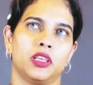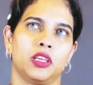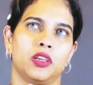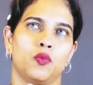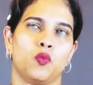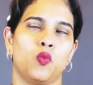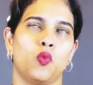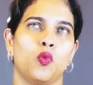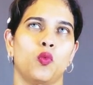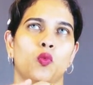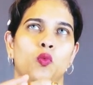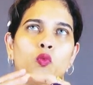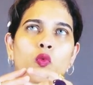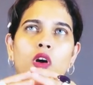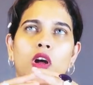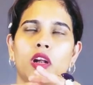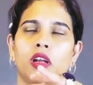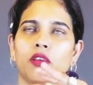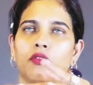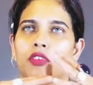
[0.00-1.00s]

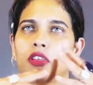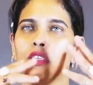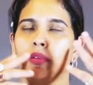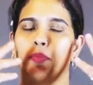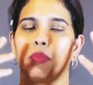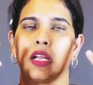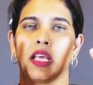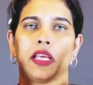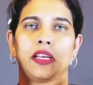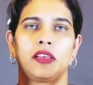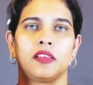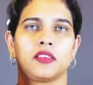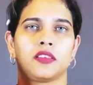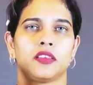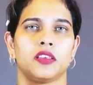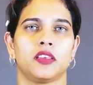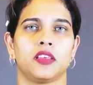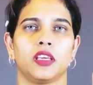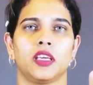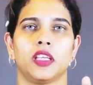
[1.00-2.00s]
whatever the planet
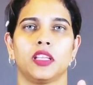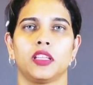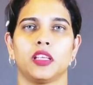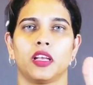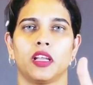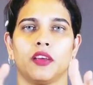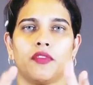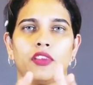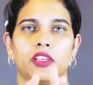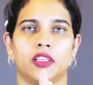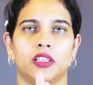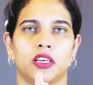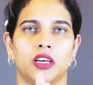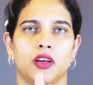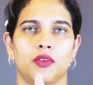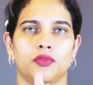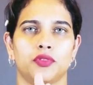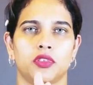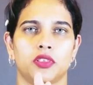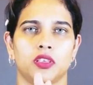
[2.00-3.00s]
sitting in the 11th
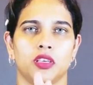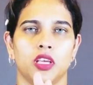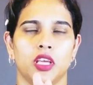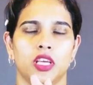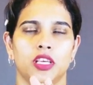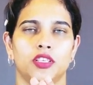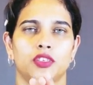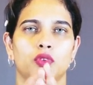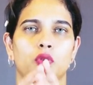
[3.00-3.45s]
house is